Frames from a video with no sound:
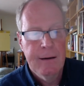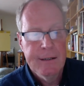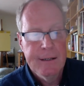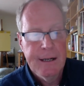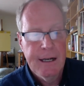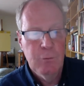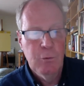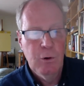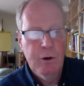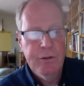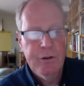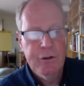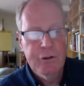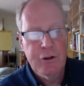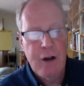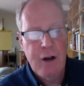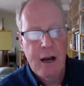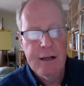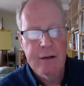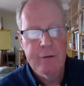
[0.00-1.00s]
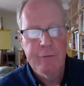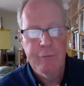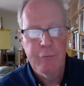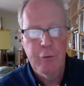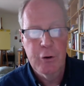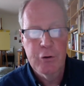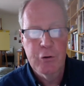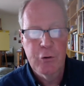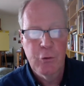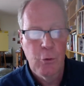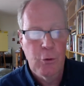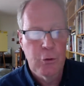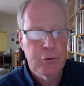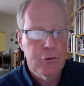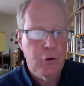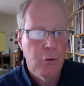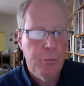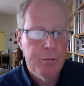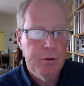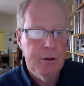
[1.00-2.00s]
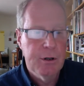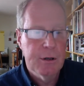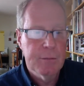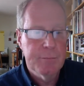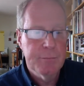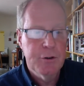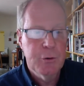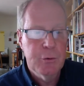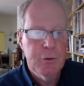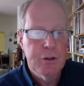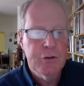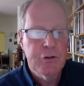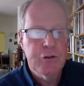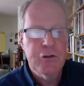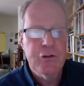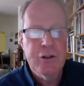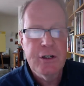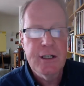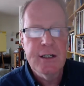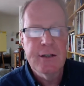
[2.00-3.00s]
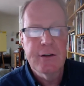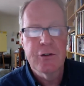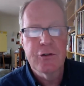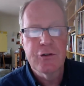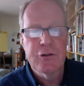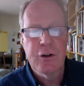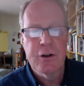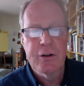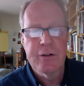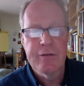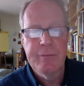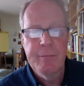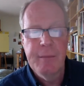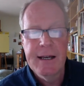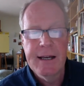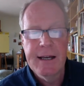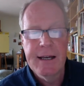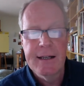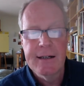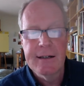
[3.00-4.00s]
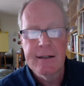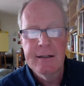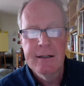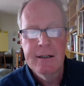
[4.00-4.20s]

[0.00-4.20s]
And when the giant front doors open up, you can see the Son of Man